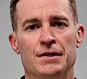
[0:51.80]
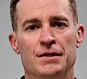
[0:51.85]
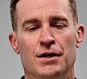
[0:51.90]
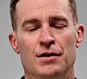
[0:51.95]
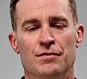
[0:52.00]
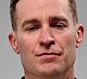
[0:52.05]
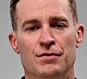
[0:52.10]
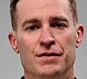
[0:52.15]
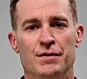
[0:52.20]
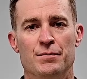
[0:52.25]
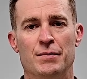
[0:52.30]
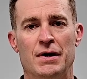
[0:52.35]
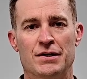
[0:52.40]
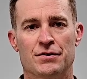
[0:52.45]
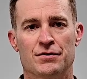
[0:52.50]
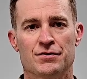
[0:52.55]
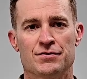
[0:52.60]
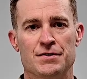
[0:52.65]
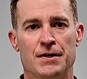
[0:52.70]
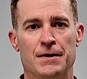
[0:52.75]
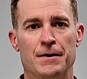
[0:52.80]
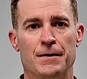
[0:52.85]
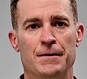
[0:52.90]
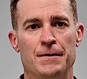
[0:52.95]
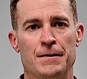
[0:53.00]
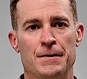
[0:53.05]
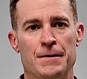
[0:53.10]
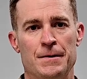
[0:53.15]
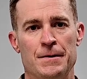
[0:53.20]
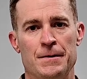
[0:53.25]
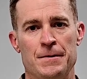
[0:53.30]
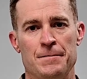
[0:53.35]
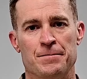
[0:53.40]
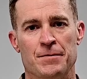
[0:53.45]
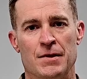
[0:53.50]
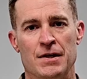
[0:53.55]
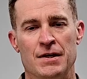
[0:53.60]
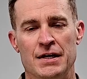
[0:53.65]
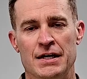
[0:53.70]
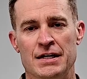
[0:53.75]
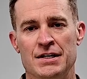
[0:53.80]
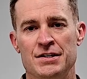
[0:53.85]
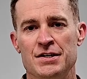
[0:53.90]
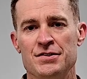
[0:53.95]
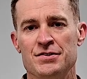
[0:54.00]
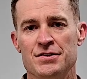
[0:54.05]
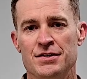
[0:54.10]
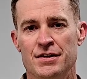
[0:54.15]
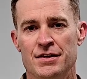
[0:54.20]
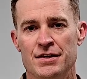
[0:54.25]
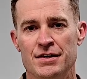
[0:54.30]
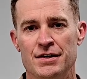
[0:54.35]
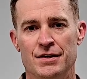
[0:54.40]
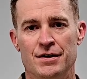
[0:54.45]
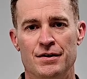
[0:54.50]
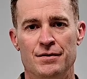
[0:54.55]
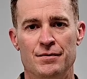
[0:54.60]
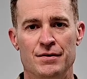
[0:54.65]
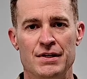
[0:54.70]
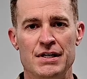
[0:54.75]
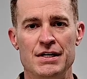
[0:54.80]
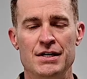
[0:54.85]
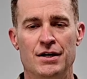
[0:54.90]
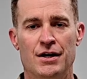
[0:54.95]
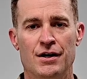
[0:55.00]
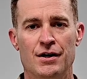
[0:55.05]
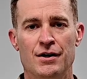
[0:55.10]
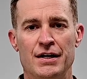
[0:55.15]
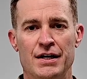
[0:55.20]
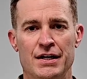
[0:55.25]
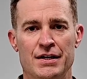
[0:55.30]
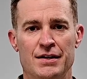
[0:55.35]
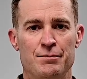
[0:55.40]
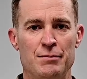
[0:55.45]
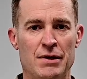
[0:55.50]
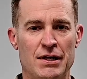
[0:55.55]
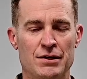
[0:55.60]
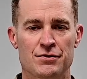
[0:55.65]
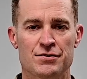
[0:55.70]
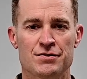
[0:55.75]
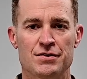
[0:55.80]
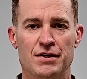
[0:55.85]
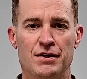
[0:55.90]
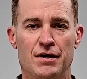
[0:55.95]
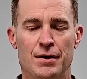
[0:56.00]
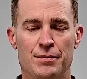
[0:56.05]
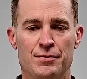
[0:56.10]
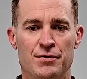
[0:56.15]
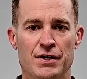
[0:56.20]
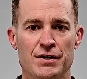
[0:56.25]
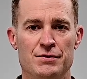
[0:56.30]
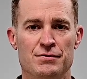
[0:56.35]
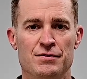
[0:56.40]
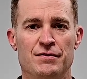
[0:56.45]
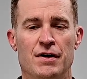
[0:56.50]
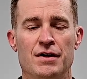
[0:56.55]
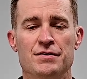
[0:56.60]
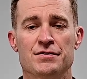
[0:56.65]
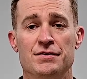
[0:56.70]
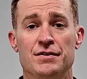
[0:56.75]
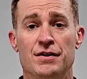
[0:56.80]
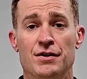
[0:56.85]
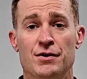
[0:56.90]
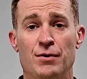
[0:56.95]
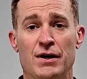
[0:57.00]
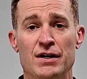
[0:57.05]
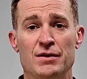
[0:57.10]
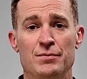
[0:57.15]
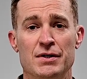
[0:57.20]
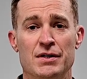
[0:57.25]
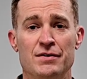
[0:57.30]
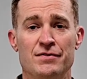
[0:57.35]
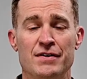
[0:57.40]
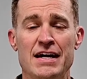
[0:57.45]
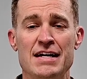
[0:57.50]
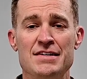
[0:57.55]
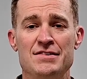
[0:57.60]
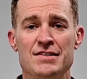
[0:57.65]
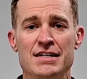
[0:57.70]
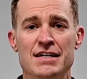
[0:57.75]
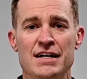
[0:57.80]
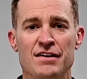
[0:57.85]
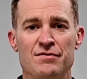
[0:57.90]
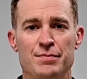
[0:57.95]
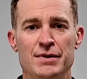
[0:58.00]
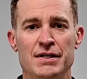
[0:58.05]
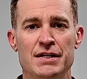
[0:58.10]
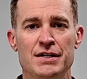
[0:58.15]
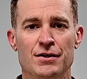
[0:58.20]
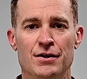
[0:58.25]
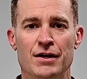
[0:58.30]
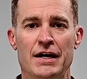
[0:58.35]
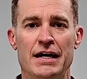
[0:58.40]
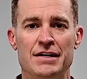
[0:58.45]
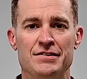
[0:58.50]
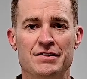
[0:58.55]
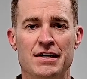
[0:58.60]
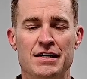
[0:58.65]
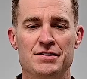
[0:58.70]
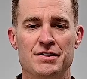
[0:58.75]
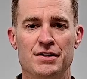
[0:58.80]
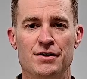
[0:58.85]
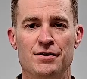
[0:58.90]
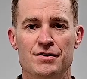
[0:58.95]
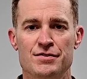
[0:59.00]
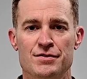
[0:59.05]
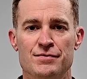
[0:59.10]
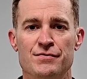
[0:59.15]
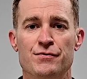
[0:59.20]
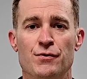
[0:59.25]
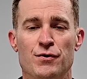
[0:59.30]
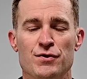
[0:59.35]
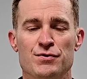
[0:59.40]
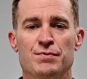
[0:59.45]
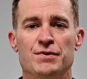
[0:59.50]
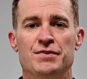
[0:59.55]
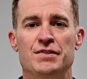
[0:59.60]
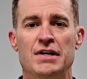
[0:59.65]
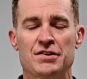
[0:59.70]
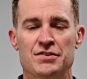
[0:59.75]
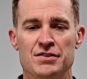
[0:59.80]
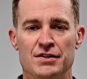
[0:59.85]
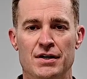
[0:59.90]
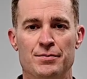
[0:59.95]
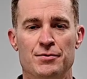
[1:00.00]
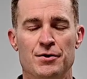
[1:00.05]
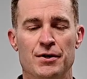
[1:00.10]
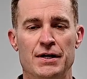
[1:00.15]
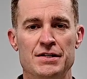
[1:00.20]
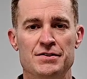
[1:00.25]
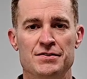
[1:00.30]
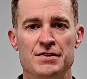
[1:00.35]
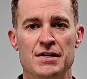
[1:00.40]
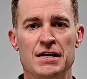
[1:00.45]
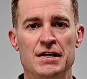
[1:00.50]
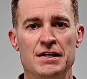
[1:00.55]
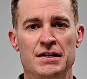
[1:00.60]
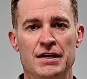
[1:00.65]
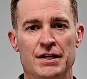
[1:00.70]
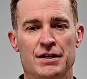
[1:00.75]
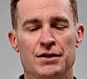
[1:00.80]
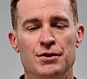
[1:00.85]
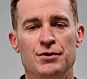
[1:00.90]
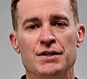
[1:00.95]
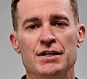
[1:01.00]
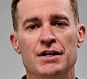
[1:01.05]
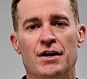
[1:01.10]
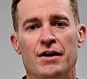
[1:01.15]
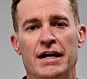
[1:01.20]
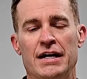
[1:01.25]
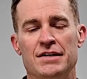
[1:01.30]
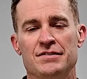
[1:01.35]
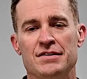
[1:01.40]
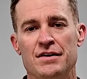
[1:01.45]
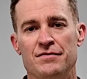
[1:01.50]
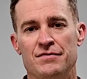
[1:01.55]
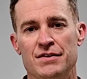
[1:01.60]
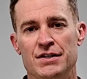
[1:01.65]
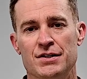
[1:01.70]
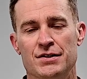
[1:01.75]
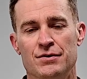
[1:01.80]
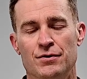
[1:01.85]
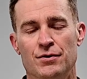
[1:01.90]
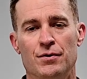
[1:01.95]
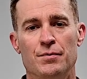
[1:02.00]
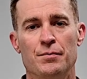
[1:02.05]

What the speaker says: over in the medical center. In addition to the ER and medical center upgrades, we've also done quite a bit of ATFP, or anti-terrorism force protection upgrades, including our anti-vehicle